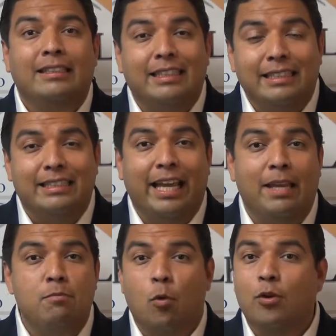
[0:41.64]

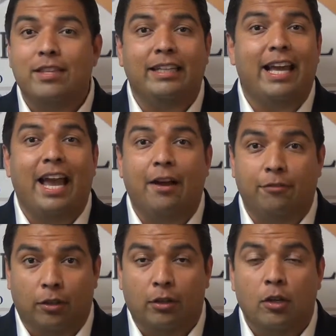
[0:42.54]
today, more than
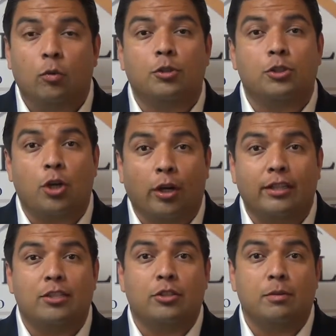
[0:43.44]
ever, we're
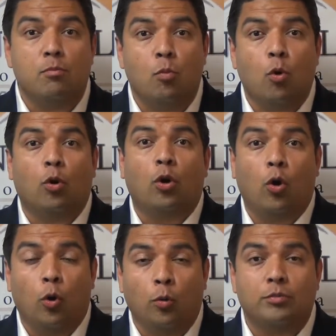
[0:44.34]
starting to see more
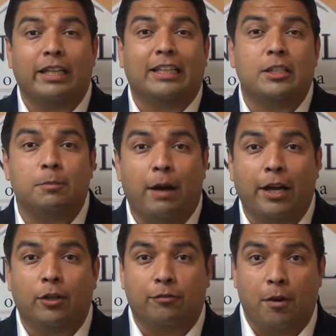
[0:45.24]
homes
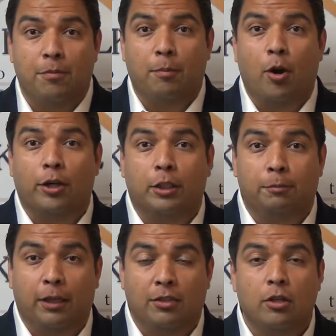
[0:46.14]
expire from the
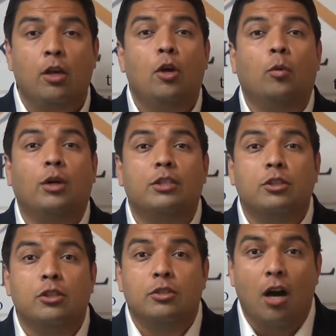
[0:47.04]
marketplace,
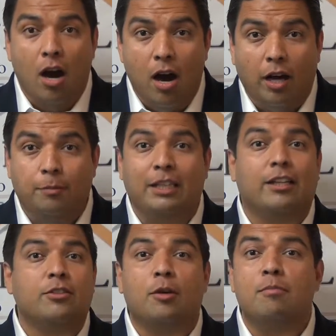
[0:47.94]
which is odd
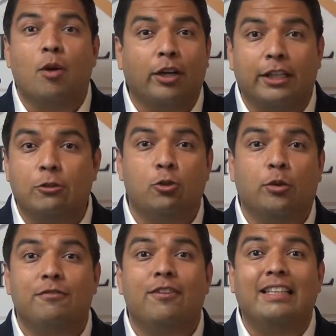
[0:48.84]
because our market is
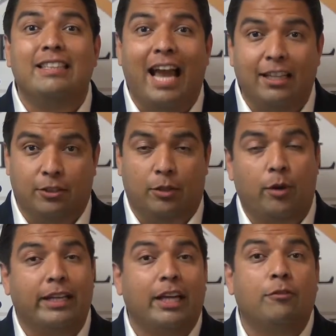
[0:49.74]
doing fantastic
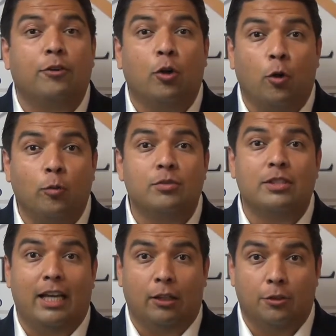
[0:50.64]
right now for home
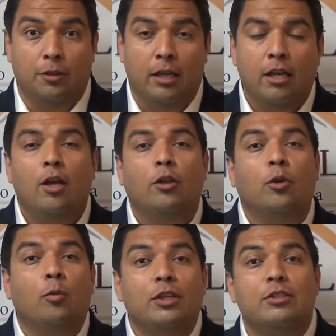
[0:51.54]
sellers.
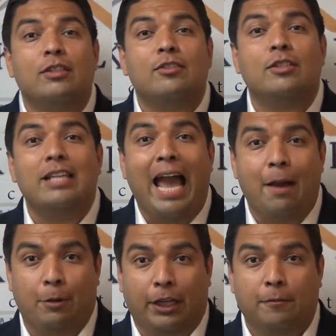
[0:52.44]
The reason this is
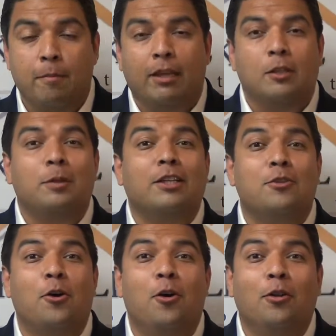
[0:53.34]
happening is because
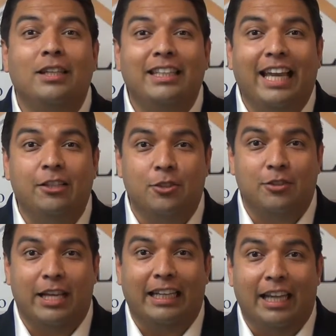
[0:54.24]
all of the agents
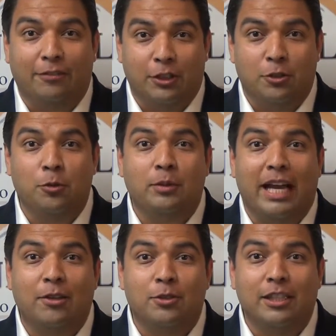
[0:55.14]
that left in
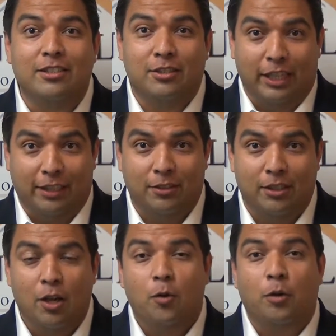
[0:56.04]

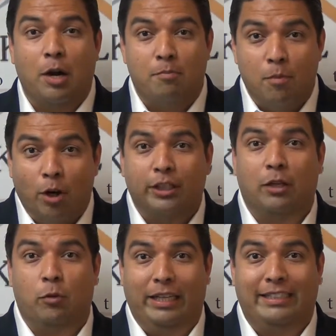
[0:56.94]
2006, when our
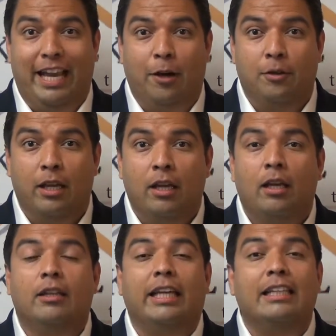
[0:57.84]
market went down,
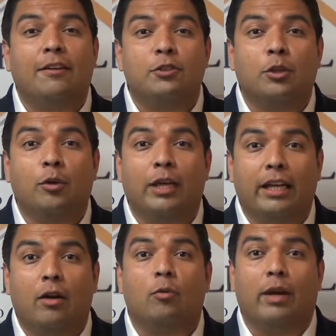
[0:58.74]
they left to go
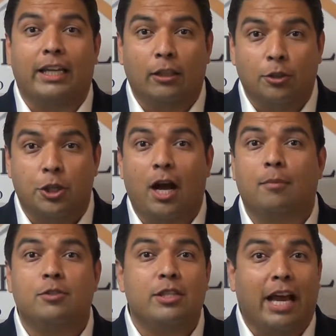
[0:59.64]
get regular
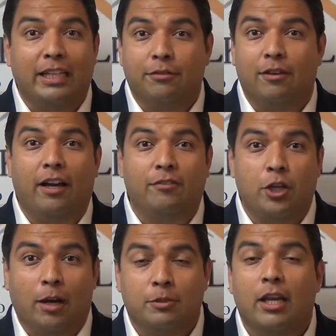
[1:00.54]
jobs, 9-to-5
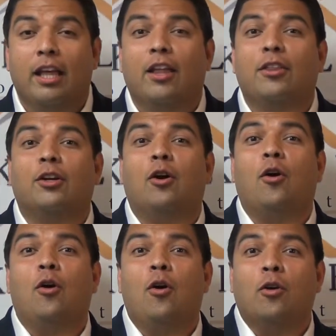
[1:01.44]
jobs. They're
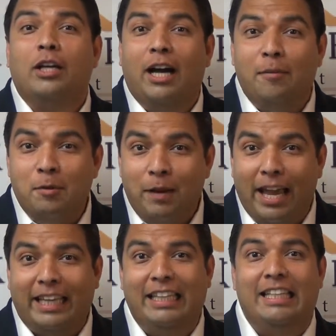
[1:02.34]
all coming
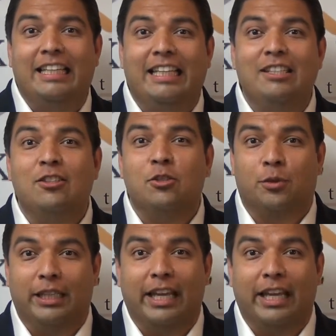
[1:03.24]
back into the industry